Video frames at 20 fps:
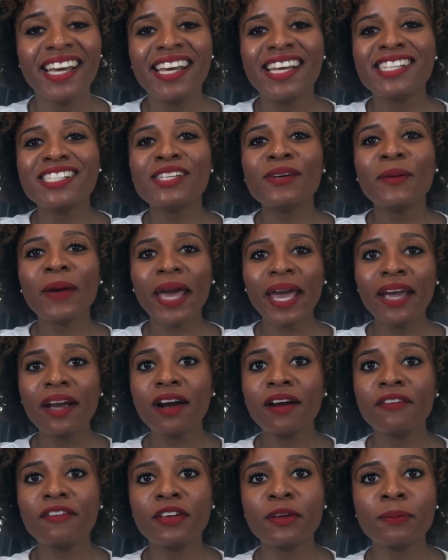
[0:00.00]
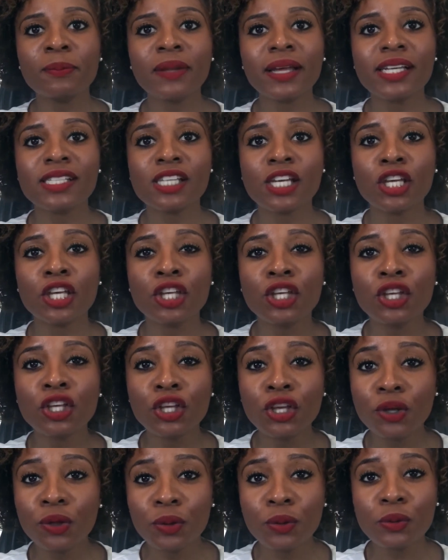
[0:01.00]
And so ARV plays a
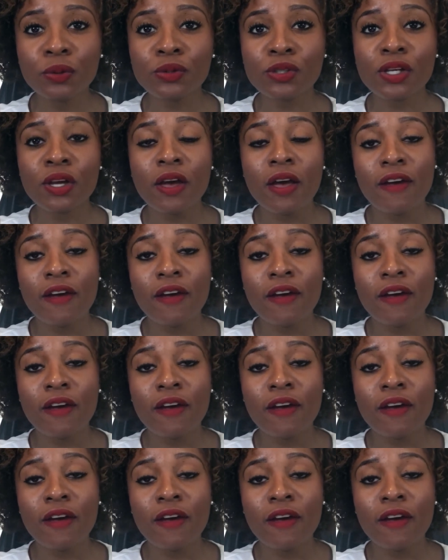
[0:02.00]
huge